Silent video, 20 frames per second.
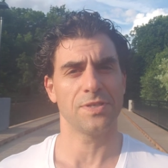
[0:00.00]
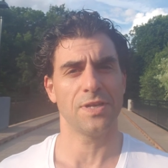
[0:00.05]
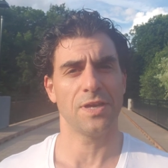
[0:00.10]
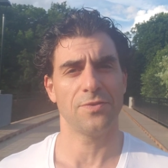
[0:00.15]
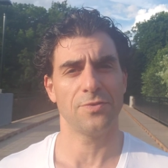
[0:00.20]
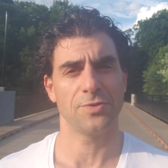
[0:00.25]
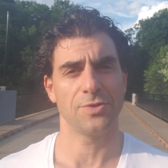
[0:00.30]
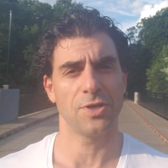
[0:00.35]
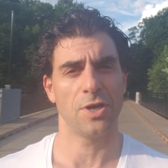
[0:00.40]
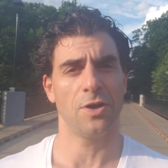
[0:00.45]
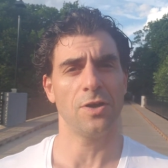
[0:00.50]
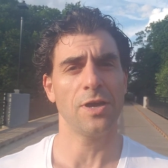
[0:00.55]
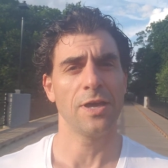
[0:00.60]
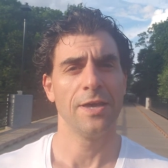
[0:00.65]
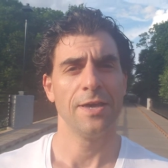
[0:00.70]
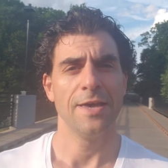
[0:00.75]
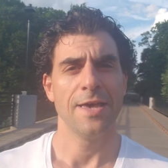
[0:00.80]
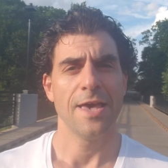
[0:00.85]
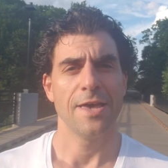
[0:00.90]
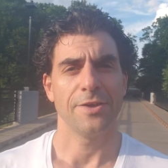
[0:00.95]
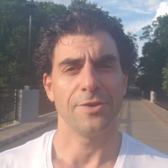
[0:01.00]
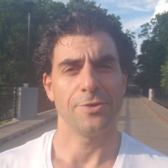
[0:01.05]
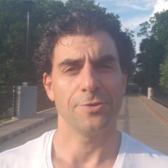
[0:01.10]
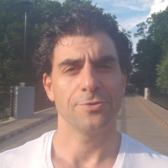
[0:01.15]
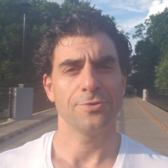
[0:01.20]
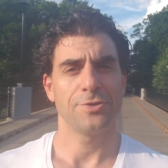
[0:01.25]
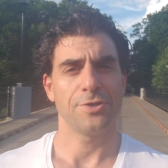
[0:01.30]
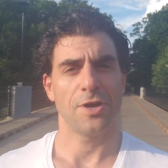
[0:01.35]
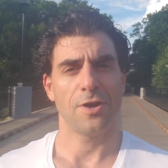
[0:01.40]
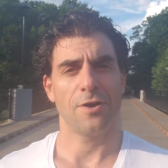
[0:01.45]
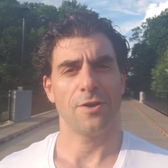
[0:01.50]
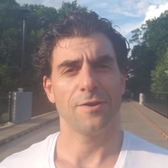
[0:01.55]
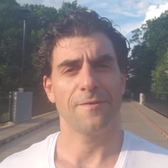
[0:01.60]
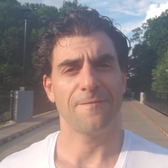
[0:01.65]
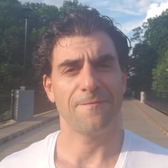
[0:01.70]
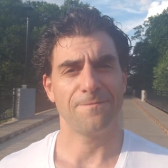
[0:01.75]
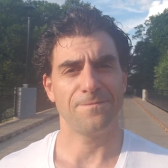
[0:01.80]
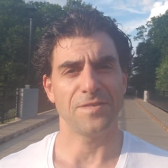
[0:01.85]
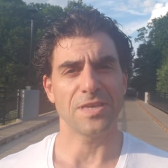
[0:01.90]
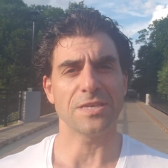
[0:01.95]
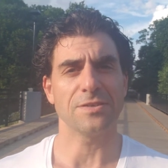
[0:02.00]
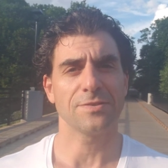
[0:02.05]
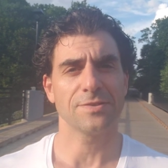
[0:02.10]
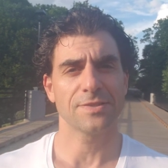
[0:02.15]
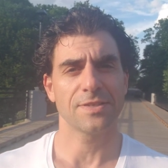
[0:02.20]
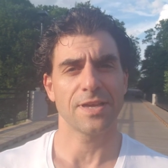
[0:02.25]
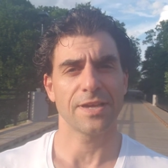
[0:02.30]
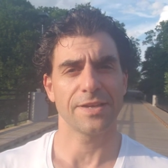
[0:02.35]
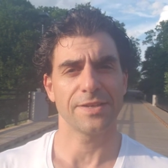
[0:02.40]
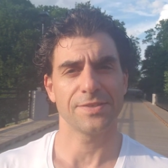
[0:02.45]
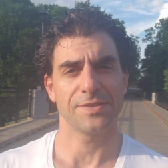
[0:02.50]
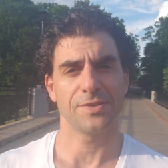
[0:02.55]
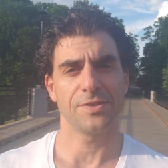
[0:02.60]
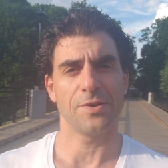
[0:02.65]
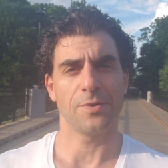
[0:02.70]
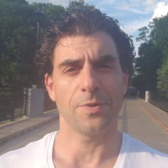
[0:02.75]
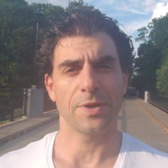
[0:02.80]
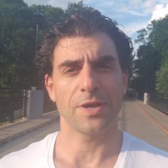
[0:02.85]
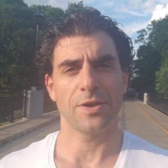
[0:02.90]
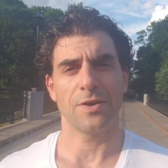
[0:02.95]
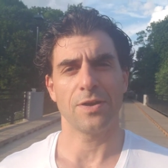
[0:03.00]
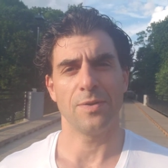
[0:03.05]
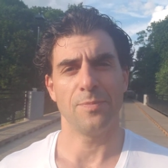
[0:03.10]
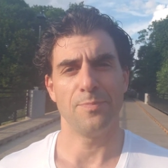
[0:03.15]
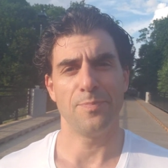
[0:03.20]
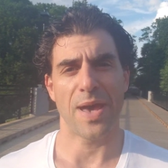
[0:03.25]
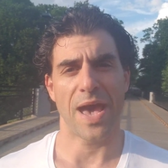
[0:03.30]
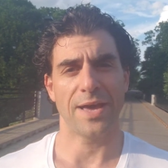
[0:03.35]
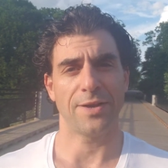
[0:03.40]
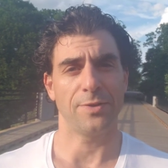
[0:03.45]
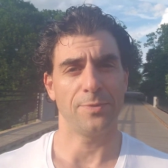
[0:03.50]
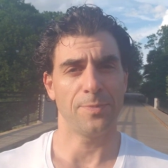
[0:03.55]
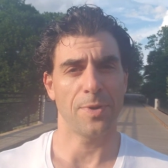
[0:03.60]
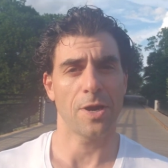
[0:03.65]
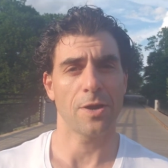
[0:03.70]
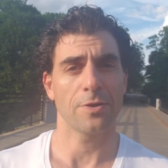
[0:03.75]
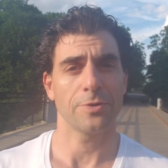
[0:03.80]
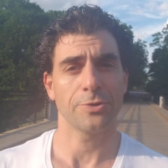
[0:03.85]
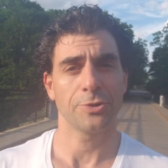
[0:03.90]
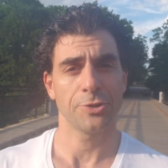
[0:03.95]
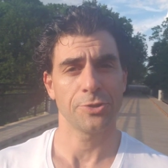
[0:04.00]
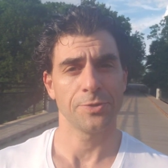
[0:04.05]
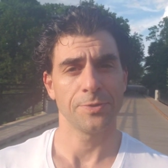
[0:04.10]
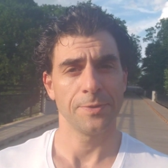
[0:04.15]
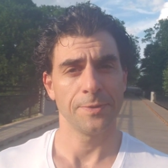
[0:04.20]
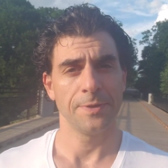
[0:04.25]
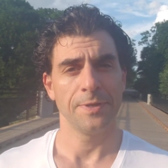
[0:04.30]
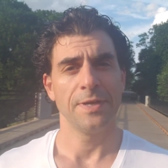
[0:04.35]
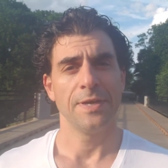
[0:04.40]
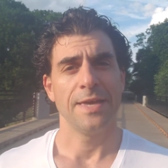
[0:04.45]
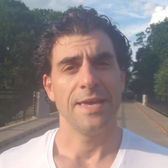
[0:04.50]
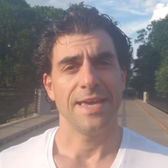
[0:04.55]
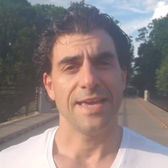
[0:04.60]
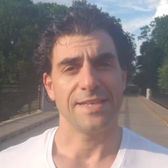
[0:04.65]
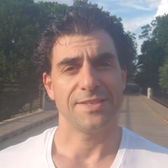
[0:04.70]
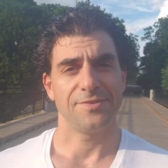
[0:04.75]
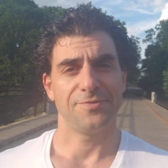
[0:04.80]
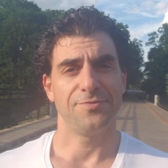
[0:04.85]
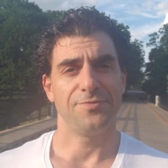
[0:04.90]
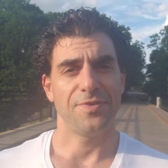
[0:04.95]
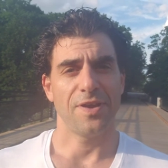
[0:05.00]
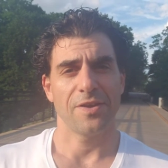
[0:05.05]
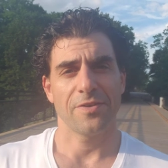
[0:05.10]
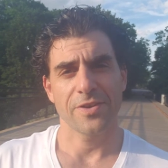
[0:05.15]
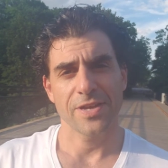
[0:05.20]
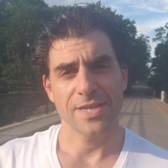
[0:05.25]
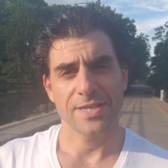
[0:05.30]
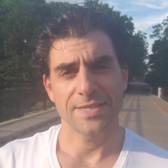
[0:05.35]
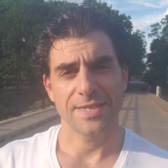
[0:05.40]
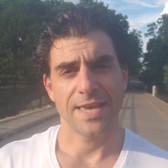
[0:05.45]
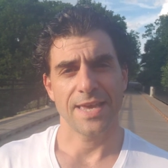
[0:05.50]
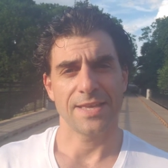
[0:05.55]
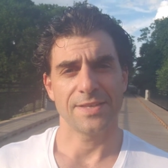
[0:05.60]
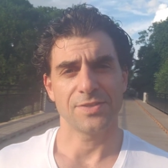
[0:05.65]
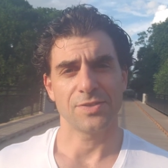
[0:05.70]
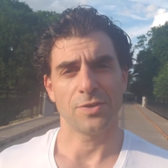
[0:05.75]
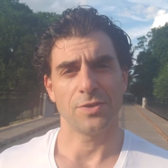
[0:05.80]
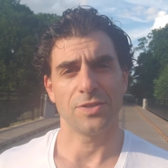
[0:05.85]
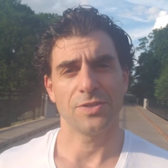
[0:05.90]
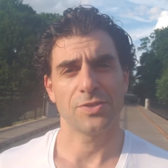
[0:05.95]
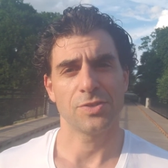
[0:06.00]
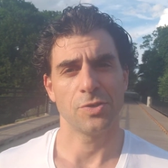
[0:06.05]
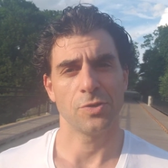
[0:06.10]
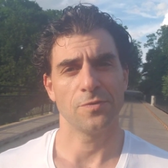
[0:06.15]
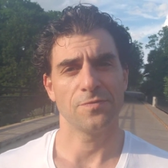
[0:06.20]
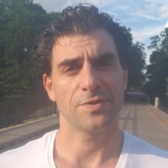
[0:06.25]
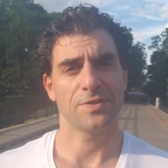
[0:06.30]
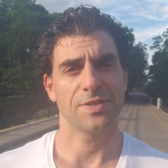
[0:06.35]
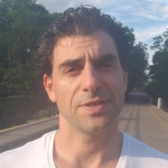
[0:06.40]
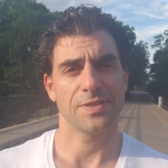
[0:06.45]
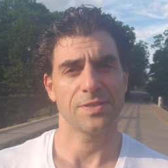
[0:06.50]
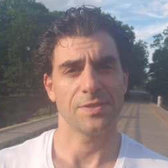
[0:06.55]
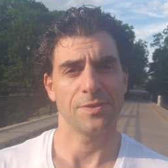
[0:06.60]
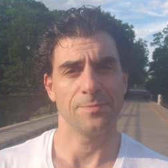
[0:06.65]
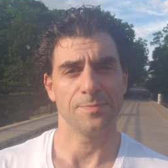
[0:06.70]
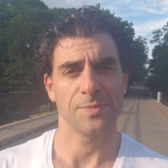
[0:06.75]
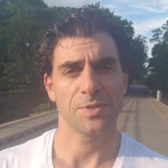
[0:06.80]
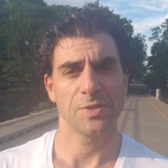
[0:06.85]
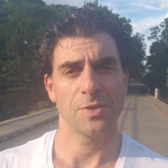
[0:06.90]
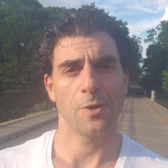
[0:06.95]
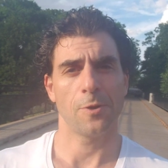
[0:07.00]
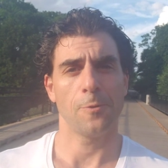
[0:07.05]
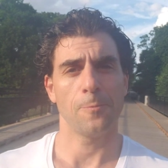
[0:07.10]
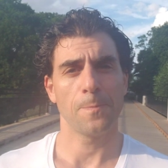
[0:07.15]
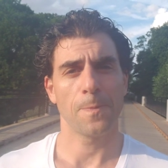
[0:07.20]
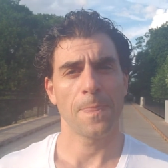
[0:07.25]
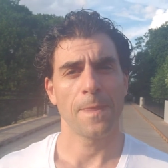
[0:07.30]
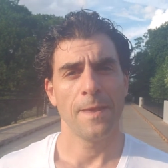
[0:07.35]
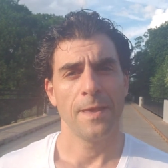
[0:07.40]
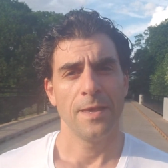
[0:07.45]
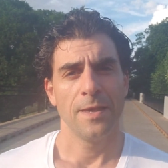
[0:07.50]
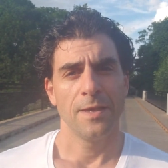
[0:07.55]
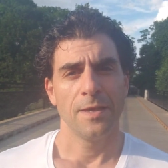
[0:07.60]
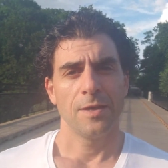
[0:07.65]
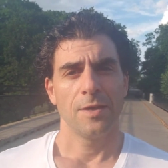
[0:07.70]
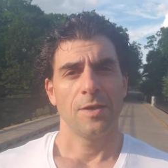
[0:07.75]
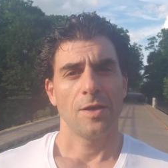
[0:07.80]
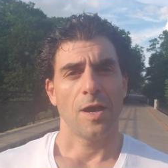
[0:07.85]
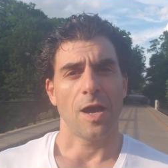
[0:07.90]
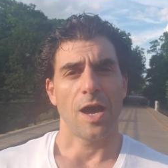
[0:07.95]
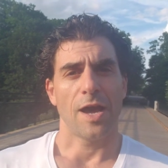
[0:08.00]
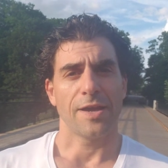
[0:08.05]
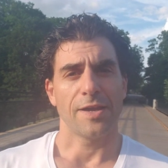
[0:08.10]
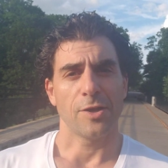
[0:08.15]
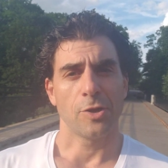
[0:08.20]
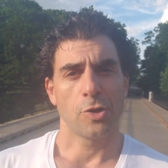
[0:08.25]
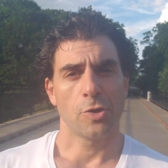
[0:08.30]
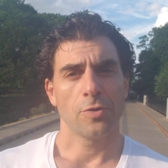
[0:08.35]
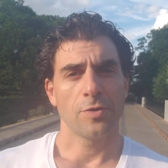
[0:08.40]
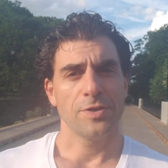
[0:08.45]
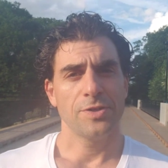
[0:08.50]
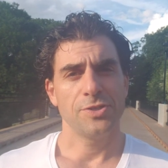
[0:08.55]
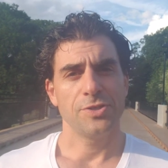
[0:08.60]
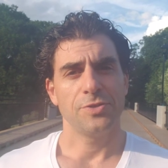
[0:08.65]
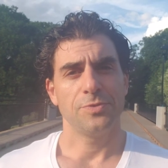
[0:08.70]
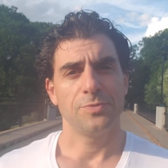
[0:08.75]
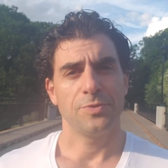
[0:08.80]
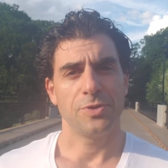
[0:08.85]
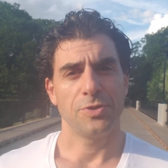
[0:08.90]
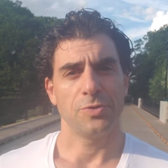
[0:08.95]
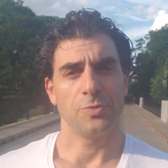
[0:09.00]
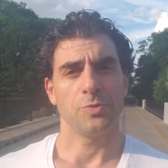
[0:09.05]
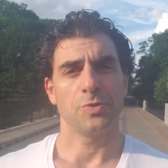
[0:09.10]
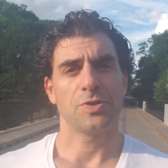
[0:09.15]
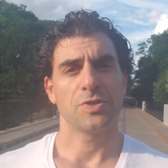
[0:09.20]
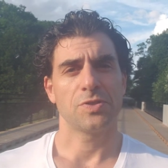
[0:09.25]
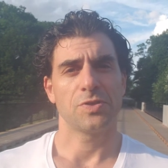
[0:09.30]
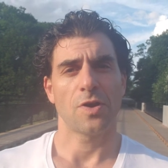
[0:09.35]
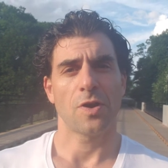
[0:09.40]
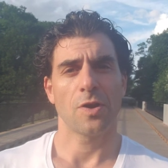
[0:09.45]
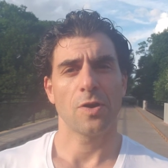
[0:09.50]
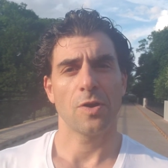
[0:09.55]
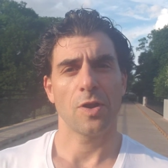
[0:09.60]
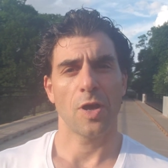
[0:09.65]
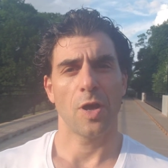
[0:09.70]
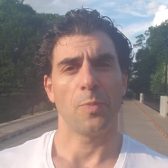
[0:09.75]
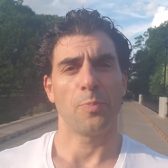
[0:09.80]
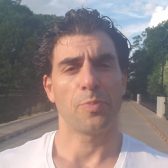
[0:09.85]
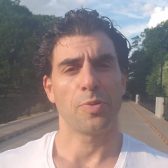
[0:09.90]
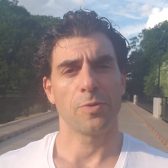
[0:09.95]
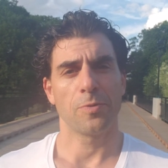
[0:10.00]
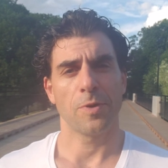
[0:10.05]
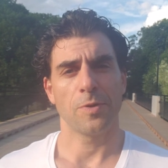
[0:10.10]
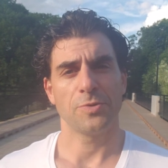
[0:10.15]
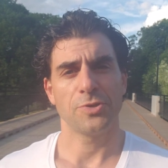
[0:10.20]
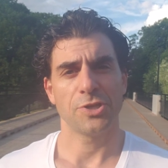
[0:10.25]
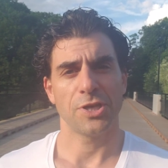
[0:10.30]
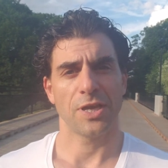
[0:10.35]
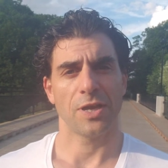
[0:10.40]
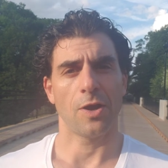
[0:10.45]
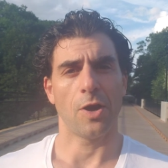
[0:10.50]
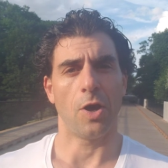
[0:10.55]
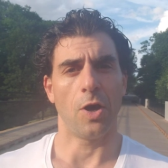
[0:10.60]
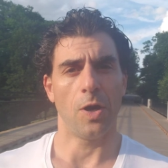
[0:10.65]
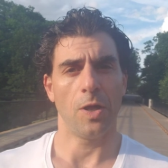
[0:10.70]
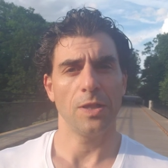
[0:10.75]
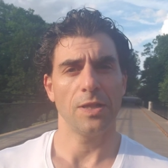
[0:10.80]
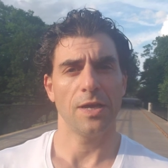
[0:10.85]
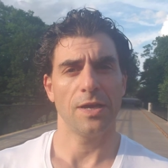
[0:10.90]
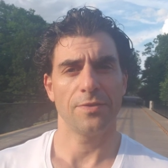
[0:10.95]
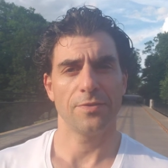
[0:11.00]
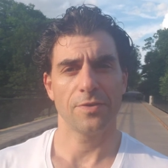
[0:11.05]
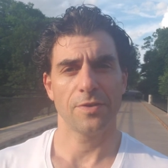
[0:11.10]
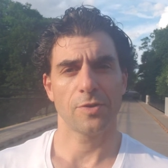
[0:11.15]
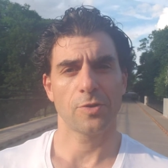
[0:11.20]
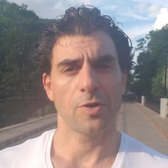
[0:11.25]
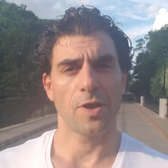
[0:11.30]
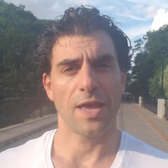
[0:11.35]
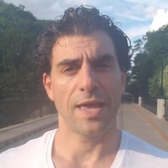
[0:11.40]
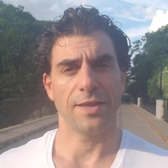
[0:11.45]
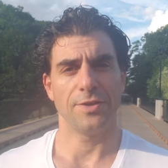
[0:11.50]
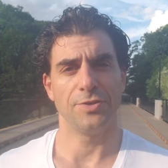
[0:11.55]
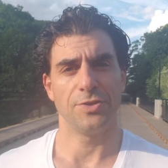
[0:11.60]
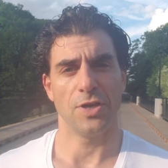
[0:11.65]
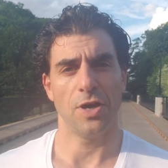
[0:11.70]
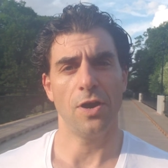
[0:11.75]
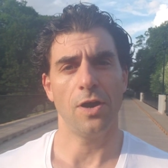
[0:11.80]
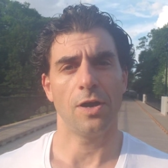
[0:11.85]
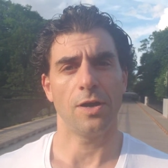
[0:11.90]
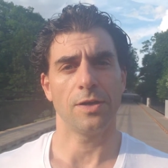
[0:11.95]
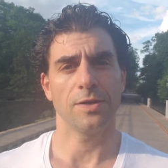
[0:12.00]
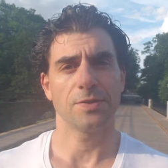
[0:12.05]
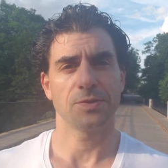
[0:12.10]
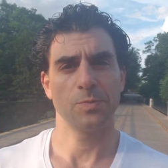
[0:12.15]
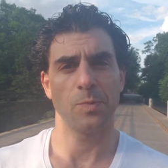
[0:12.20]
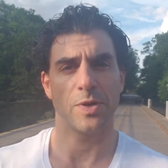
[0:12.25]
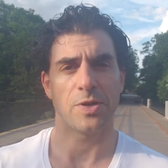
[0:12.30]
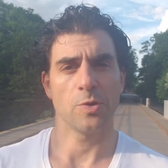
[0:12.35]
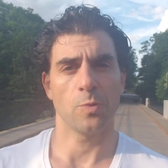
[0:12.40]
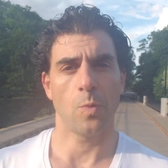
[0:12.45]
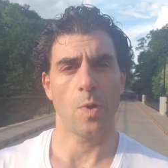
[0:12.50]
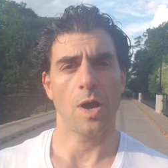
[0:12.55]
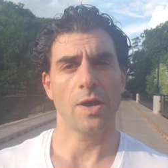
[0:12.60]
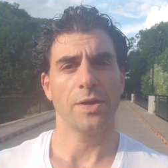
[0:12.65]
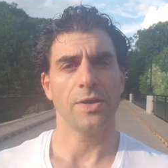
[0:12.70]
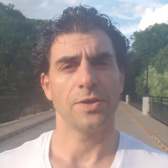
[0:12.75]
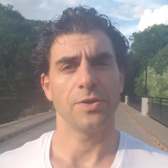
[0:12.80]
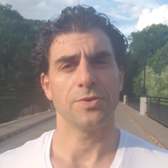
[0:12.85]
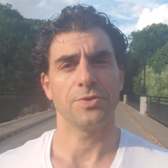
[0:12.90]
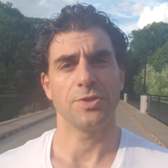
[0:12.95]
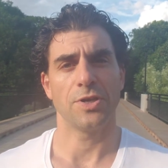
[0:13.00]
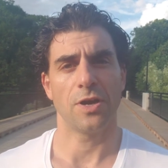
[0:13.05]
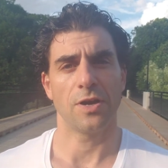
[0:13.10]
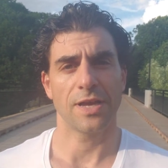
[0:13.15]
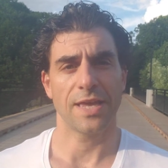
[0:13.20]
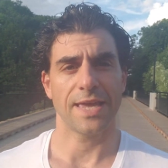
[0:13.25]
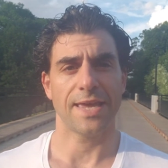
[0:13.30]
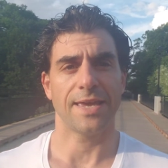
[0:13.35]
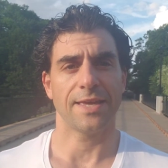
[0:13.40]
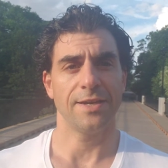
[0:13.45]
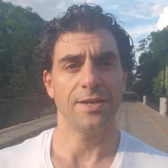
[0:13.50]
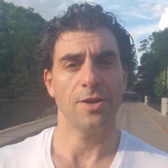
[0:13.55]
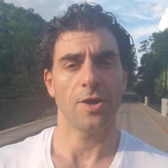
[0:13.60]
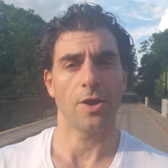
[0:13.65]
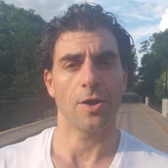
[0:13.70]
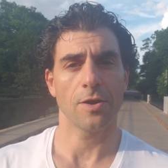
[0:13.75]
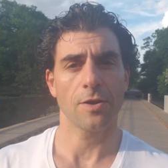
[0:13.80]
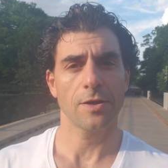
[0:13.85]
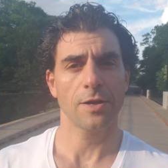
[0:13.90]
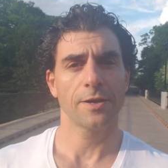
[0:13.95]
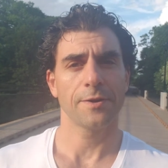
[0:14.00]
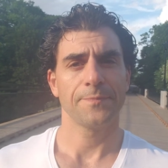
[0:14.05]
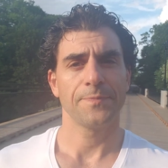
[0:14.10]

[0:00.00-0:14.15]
another dog. Your dog feels like it's going on a battle march. It's very intense on its nervous system. So I encourage you to start approaching all other dogs when you're walking your dog in an arc